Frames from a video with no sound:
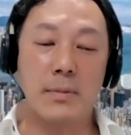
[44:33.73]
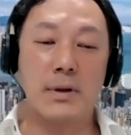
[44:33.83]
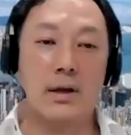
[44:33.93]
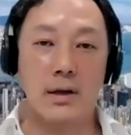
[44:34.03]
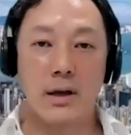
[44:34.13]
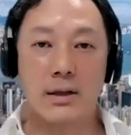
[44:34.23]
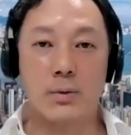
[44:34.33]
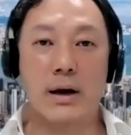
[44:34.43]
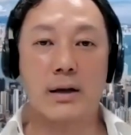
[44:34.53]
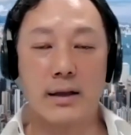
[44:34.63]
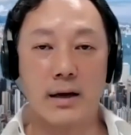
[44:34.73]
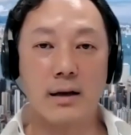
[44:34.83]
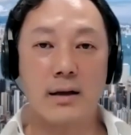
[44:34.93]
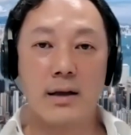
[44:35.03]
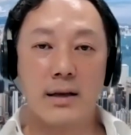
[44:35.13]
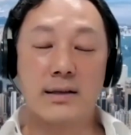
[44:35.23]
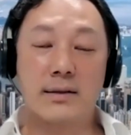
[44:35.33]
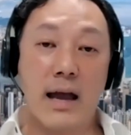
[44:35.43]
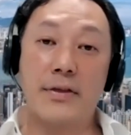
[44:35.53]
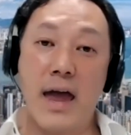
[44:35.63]
I mean, the regulator is
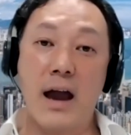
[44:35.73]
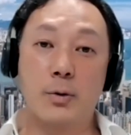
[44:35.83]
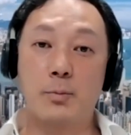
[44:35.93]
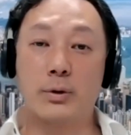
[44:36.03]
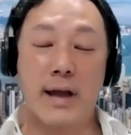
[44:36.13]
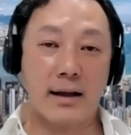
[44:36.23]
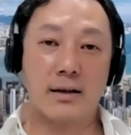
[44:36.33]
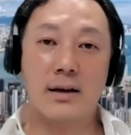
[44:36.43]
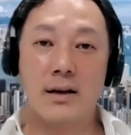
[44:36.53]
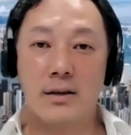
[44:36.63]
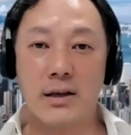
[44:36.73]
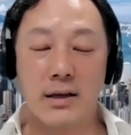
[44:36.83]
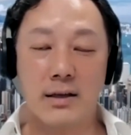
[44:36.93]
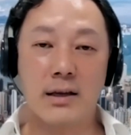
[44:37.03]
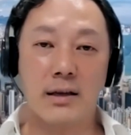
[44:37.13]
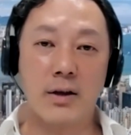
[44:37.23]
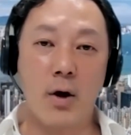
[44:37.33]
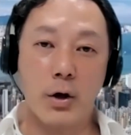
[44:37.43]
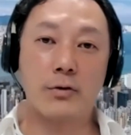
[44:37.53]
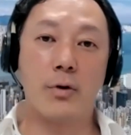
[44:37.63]
there to protect the
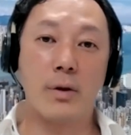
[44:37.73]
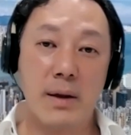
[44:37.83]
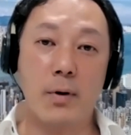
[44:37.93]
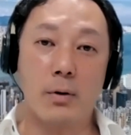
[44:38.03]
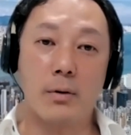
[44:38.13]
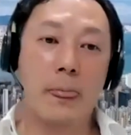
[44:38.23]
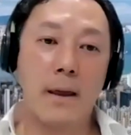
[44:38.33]
ordinary people.